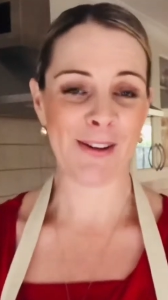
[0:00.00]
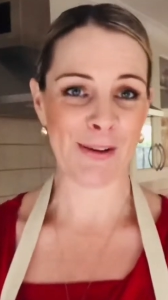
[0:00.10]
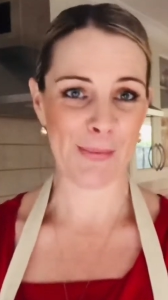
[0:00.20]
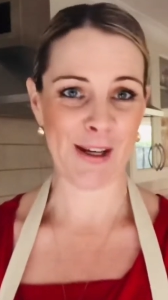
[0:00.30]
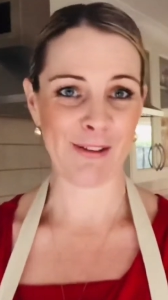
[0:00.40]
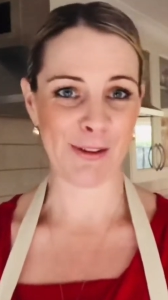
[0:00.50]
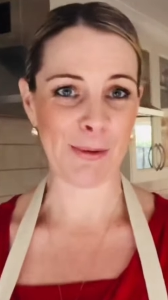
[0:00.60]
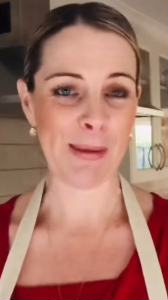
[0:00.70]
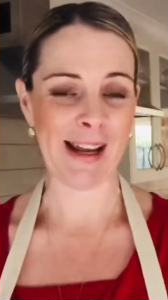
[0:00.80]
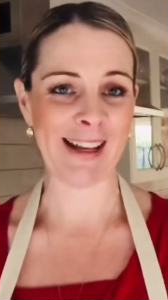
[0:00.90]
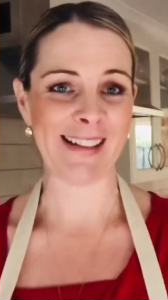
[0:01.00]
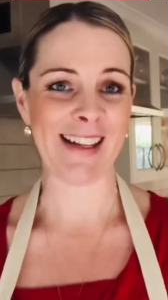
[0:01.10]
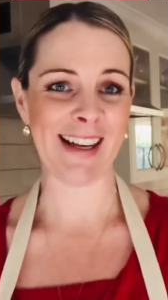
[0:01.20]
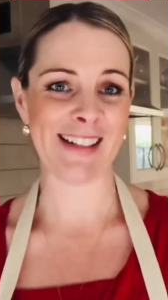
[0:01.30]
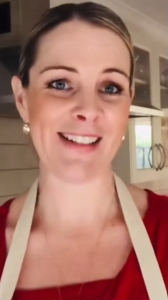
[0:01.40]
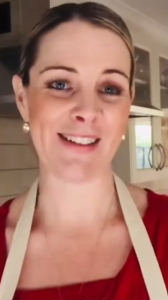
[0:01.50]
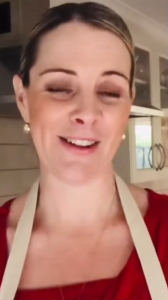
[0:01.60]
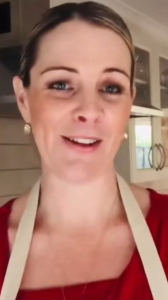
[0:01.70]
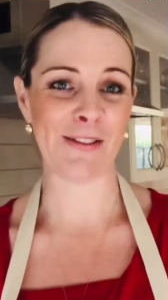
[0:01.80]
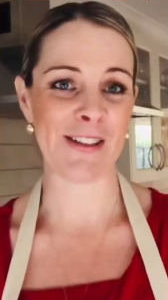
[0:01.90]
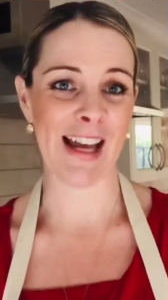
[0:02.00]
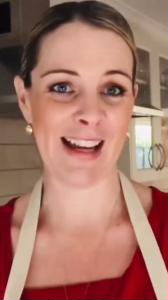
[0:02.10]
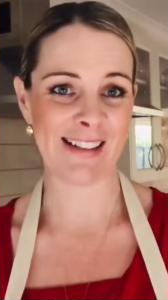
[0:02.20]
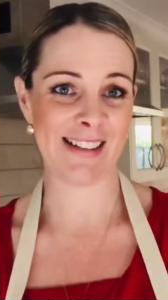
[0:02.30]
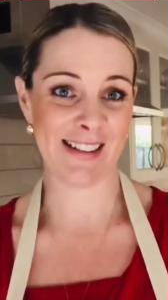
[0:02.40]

earthenware griddle pan, and served as